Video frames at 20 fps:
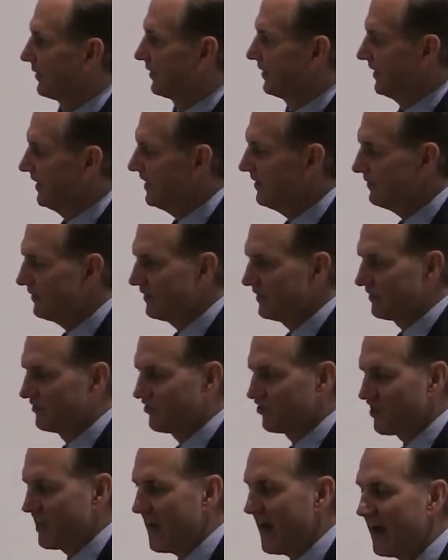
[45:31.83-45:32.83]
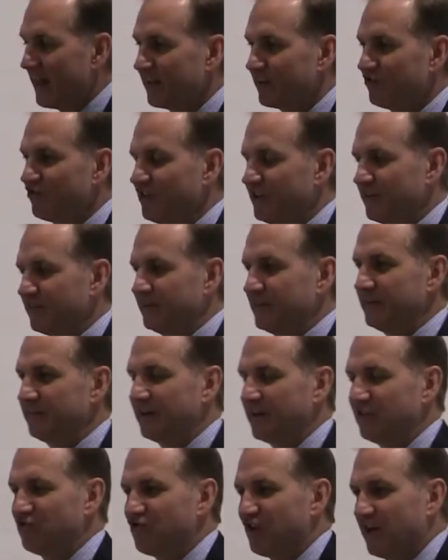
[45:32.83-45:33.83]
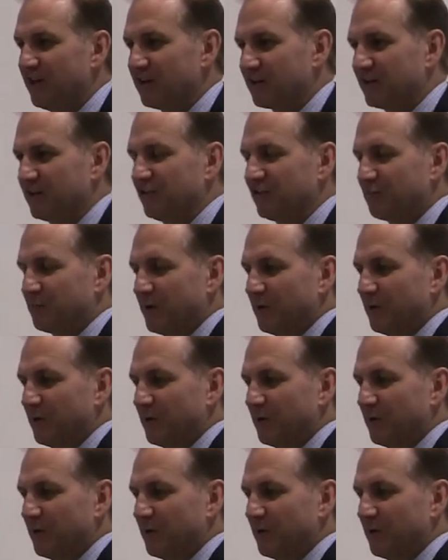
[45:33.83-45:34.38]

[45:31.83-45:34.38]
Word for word: even the theology of evangelicals,